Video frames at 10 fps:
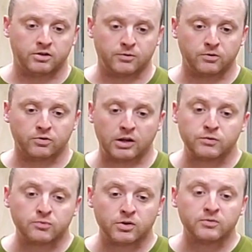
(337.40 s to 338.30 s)
The difference with
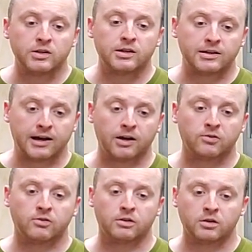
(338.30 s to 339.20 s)
F-250
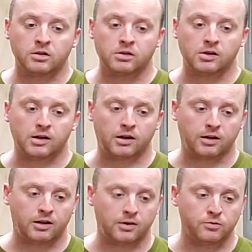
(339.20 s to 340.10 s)
gas
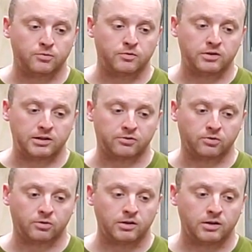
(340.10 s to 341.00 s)
and an F-250
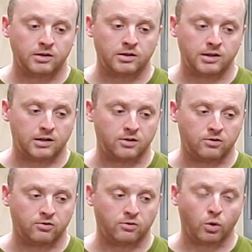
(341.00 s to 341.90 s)
diesel
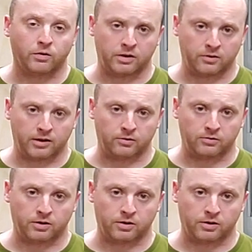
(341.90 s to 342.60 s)
is over $10,000.